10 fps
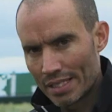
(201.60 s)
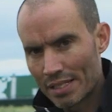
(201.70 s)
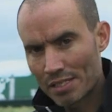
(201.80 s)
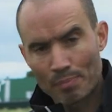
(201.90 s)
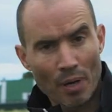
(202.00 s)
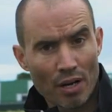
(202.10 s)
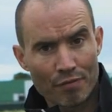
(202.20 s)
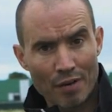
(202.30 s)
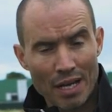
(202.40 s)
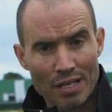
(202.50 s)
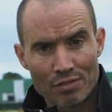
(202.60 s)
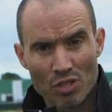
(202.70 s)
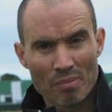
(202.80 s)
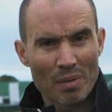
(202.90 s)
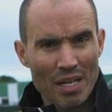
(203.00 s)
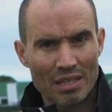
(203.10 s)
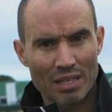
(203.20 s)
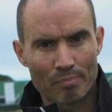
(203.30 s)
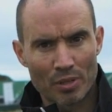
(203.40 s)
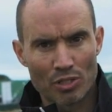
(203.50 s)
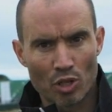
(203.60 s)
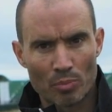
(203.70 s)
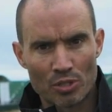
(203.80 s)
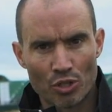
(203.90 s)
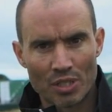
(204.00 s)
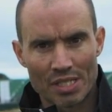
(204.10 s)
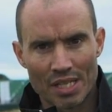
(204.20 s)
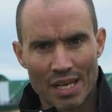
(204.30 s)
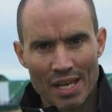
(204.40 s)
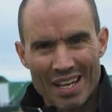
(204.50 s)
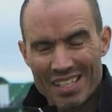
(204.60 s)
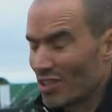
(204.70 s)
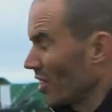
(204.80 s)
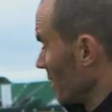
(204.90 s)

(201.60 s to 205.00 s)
And it is a par 5, so you might think birdie opportunity. It's not